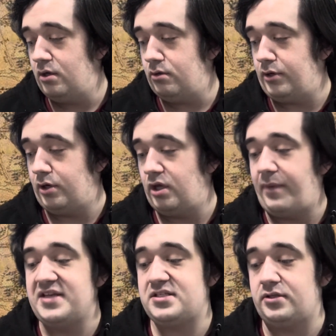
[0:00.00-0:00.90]
you know, you're
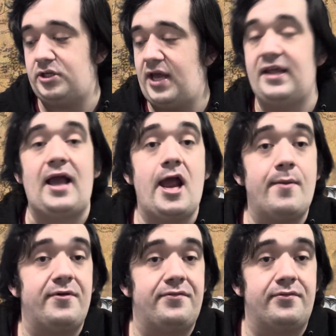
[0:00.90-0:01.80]
basically getting
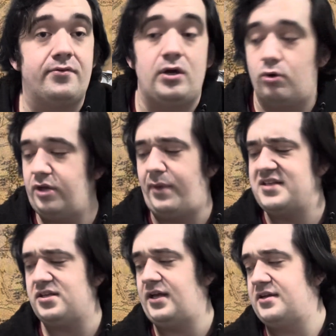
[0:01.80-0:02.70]
AMR for free, or you're
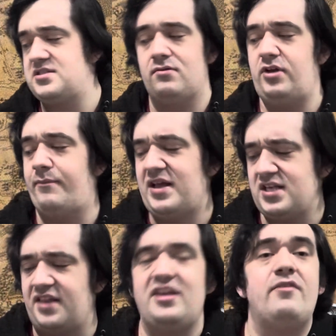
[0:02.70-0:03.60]
basically getting
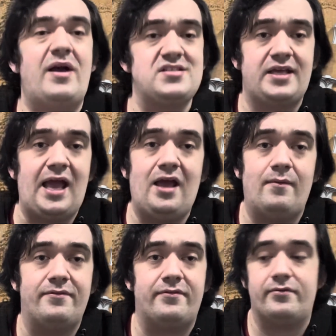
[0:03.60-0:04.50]
I think you basically get
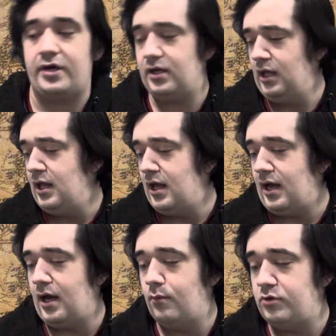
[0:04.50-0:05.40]
AMR for free,
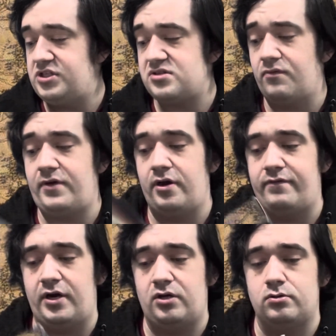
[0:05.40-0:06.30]
which is very,
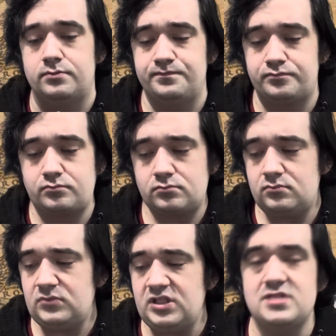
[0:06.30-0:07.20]
very cool,
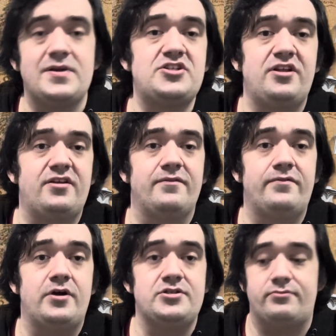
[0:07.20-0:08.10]
especially the
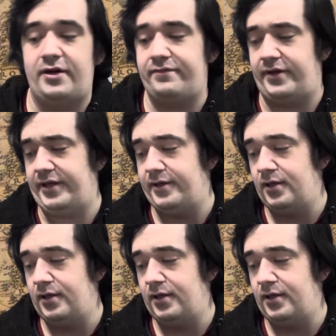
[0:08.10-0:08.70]
conversion rate for here.